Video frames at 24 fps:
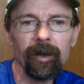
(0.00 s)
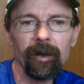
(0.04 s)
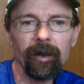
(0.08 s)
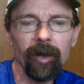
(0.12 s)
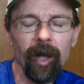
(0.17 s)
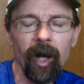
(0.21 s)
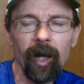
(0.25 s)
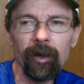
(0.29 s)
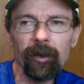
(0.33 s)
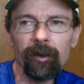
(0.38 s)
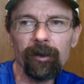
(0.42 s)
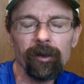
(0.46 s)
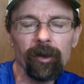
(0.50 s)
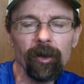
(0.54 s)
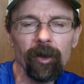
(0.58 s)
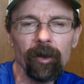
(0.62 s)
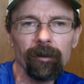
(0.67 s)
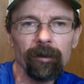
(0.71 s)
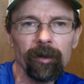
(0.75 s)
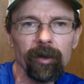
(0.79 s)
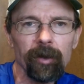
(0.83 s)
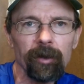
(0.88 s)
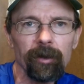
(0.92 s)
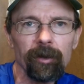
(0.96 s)
A lot of
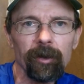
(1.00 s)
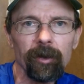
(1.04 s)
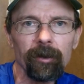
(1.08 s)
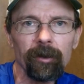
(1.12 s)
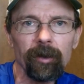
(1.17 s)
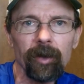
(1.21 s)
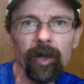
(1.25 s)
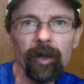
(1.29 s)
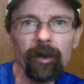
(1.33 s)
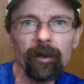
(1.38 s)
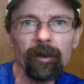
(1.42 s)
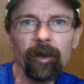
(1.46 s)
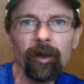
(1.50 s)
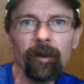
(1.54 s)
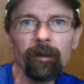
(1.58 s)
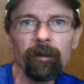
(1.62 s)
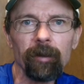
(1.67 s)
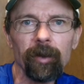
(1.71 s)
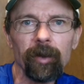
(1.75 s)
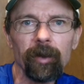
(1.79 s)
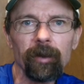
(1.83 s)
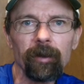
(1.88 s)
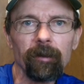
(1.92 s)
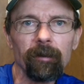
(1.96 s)
stuff that just ended up
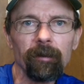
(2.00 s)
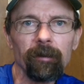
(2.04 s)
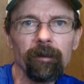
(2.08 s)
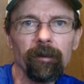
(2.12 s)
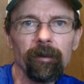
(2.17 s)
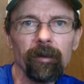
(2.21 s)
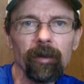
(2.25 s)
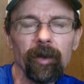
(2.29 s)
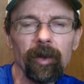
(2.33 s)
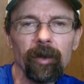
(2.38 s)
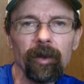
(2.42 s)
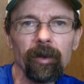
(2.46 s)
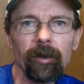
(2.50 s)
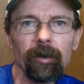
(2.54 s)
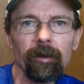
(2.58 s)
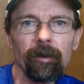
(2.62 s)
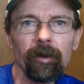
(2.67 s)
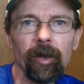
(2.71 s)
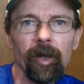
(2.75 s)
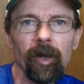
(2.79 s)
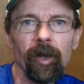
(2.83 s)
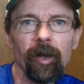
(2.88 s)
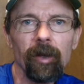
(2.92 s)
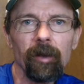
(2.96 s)
in a, you know,
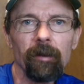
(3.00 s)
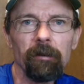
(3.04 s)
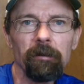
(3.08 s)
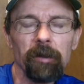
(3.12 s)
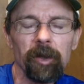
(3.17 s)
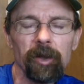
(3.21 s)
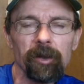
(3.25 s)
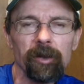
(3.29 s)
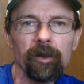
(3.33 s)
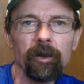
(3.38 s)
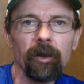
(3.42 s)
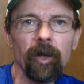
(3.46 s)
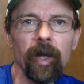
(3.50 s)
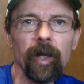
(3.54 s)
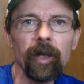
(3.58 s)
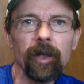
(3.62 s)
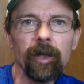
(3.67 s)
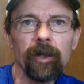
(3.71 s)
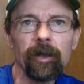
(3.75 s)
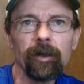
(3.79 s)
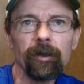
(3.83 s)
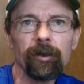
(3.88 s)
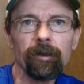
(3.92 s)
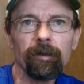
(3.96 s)

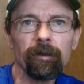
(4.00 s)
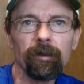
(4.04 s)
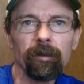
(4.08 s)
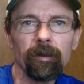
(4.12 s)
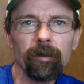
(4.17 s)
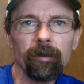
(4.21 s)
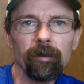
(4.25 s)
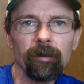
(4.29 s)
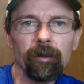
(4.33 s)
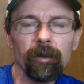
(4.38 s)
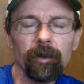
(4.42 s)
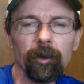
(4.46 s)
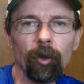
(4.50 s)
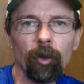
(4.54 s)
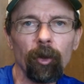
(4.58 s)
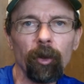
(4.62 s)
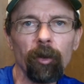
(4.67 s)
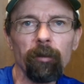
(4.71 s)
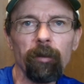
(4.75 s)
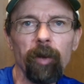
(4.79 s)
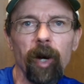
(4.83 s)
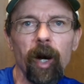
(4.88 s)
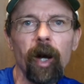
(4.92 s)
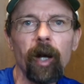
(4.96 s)
miscellaneous
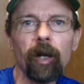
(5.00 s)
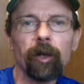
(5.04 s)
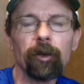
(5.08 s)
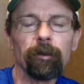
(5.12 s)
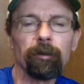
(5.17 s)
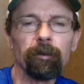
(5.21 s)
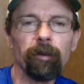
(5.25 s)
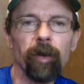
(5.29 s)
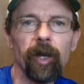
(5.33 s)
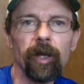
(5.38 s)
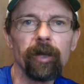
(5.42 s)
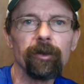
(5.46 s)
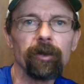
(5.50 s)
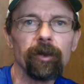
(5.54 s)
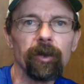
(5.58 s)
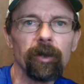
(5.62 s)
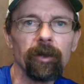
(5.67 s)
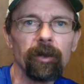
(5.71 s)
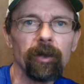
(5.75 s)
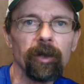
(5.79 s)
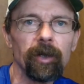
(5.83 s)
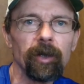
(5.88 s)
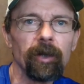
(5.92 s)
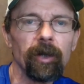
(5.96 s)
lure box,
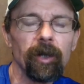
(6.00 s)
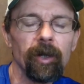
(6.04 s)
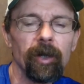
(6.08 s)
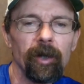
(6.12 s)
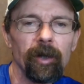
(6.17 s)
basically.